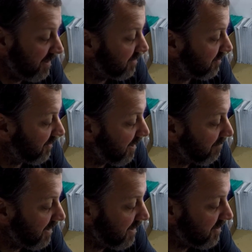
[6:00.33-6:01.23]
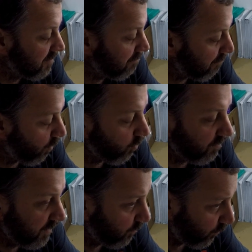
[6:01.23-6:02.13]
So that means more
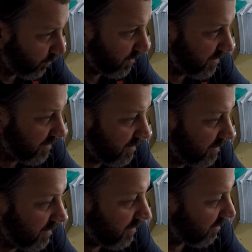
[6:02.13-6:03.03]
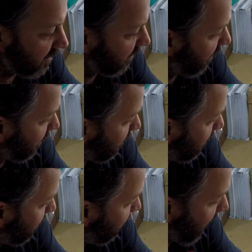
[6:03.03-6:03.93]
than one
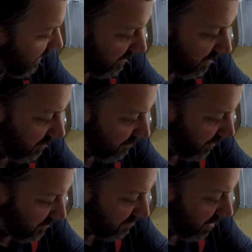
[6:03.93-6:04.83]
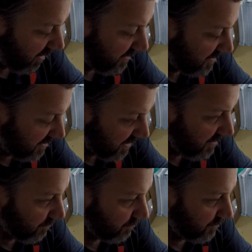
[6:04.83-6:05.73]
of those mice
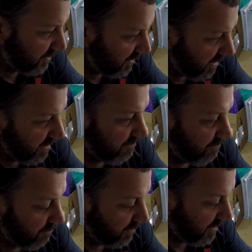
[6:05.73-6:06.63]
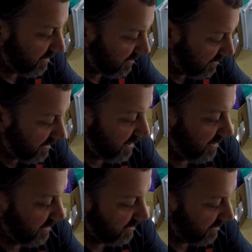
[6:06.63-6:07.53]
sells every
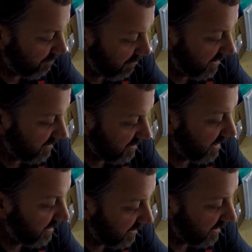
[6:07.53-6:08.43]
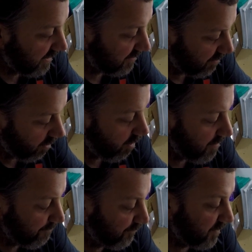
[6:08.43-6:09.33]
day in the past 90 days. All
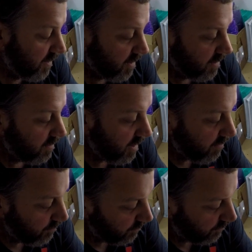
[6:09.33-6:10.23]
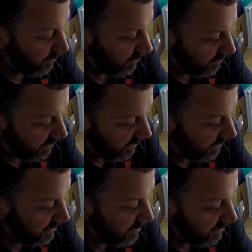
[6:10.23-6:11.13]
right. Now we're going to
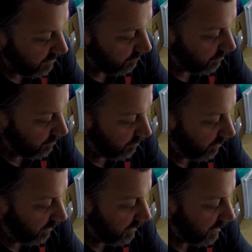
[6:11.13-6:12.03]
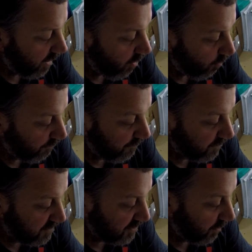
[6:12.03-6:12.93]
click off
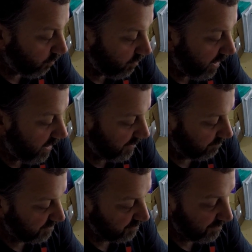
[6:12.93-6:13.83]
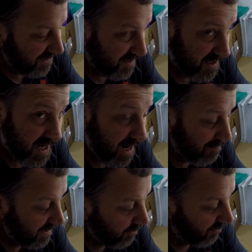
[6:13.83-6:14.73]
sold items so we can see how
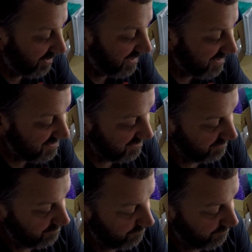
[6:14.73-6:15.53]
many are listed.